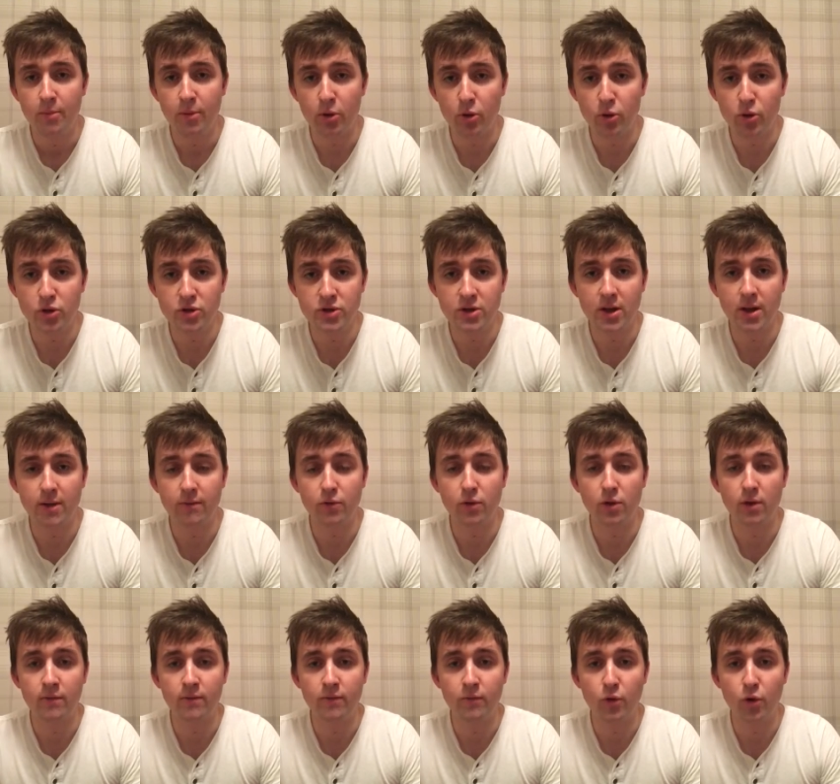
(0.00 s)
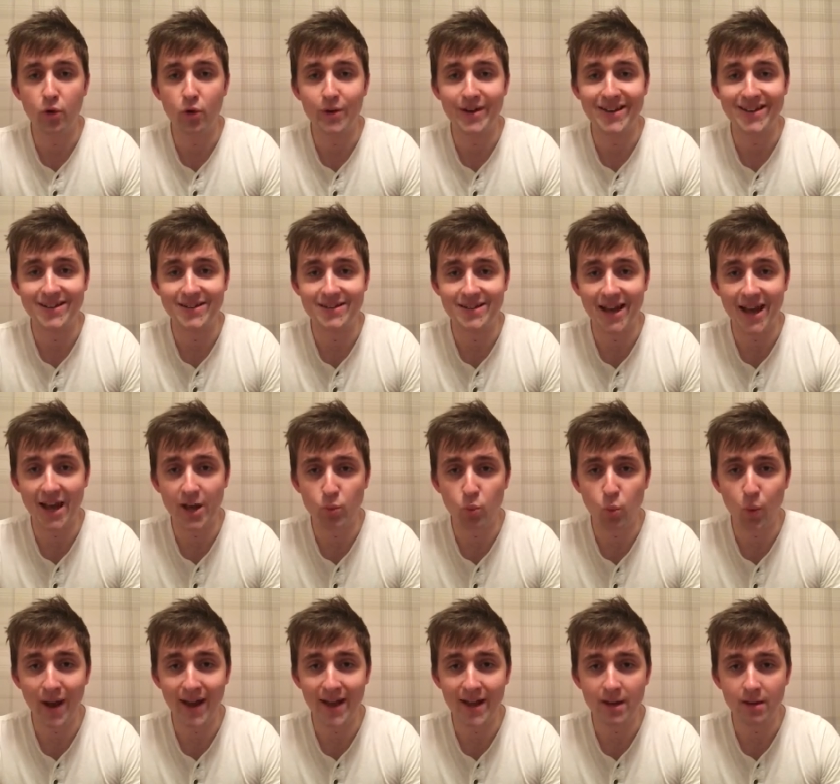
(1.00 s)
but the horse I've gone for is
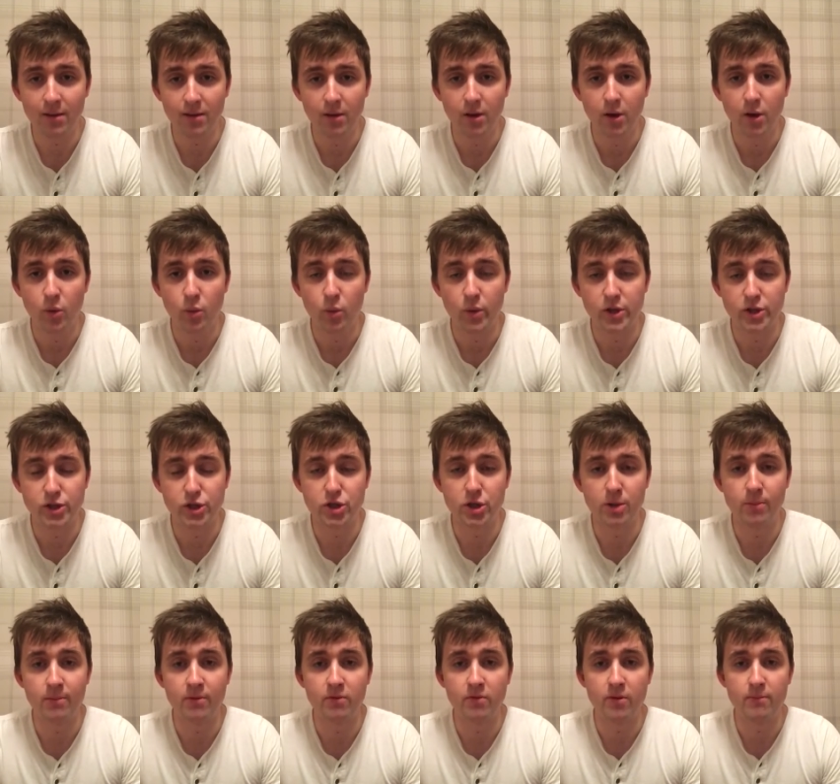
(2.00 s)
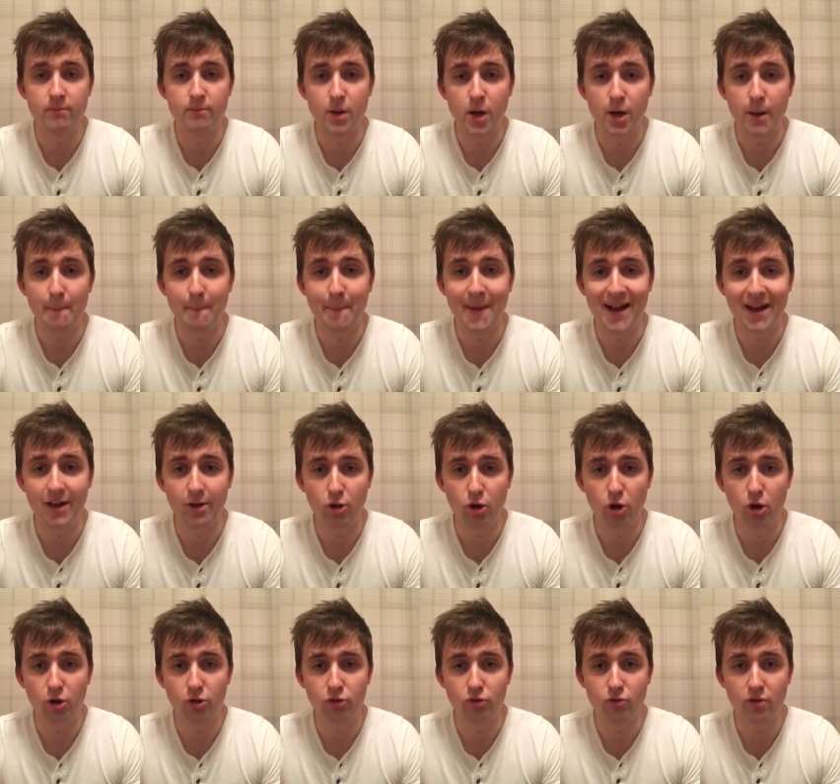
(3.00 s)
Headway which is going to be ridden by Pat
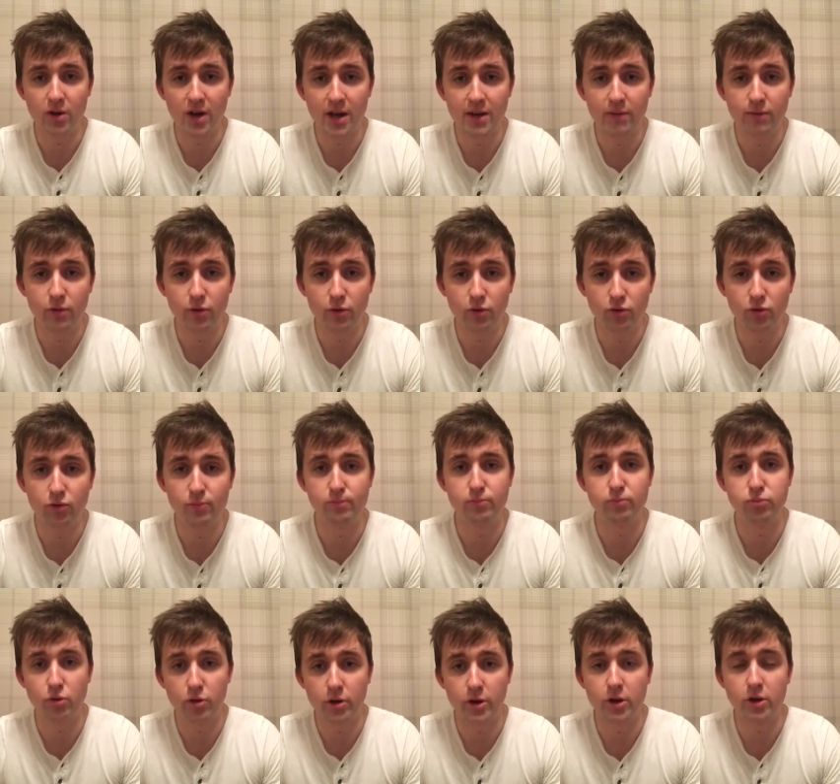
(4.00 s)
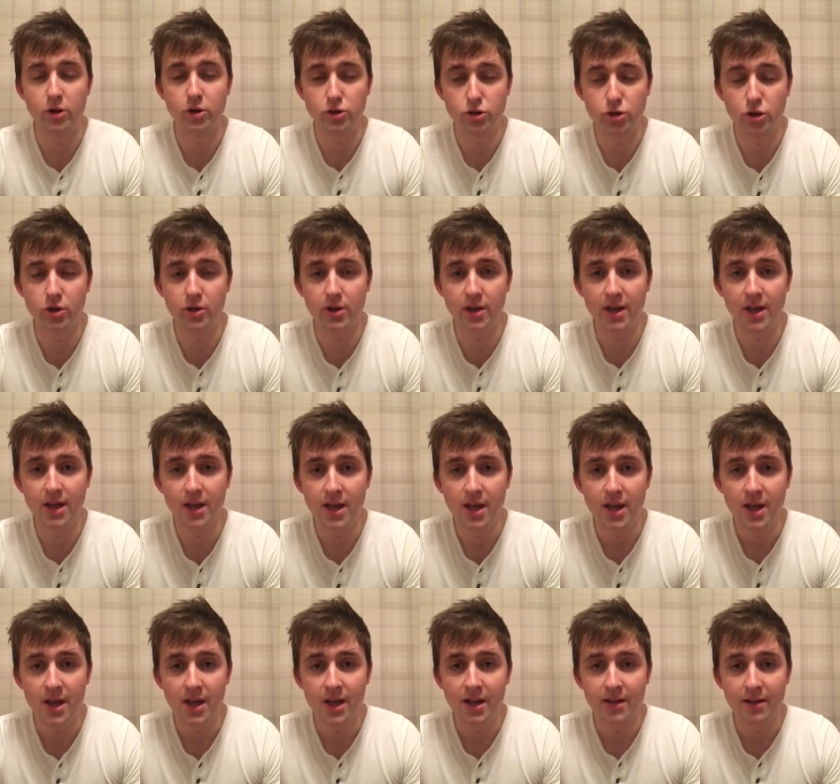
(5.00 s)
Cosgrave who's pretty good jockey
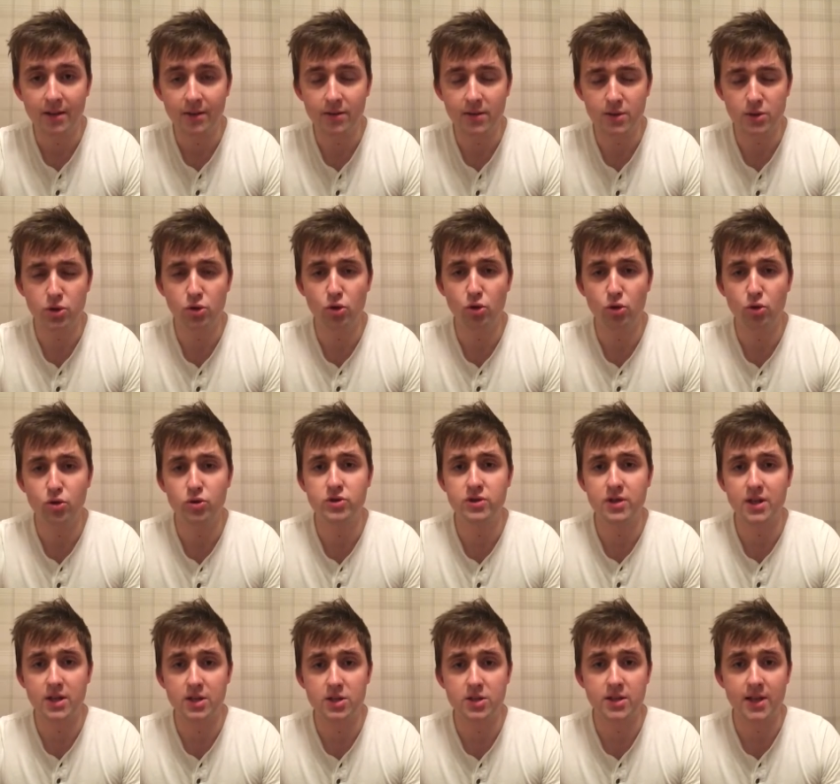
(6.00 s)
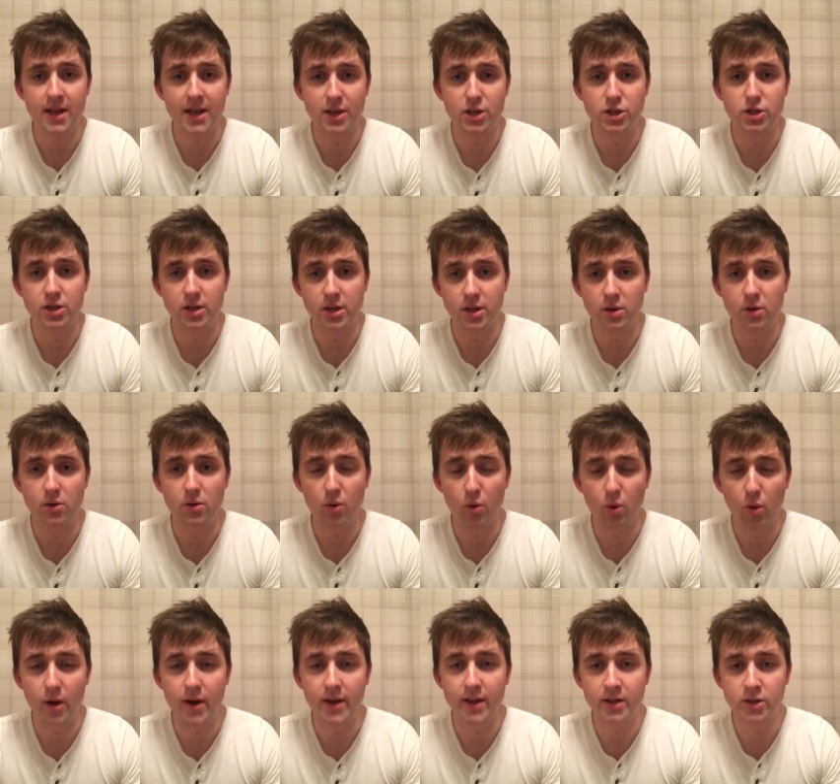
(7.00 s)
now this horse is actually
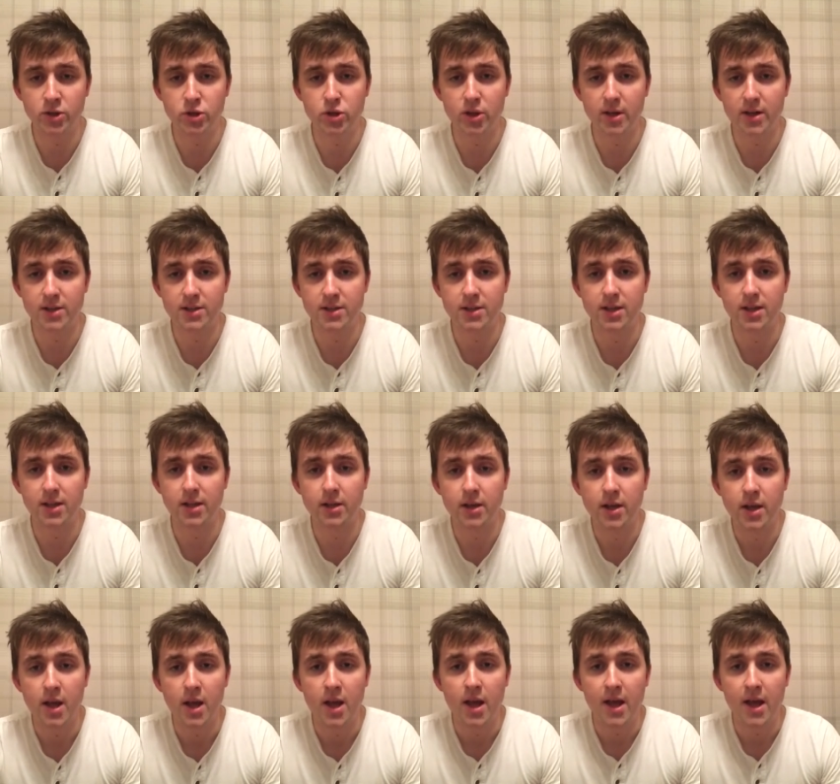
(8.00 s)
quite interesting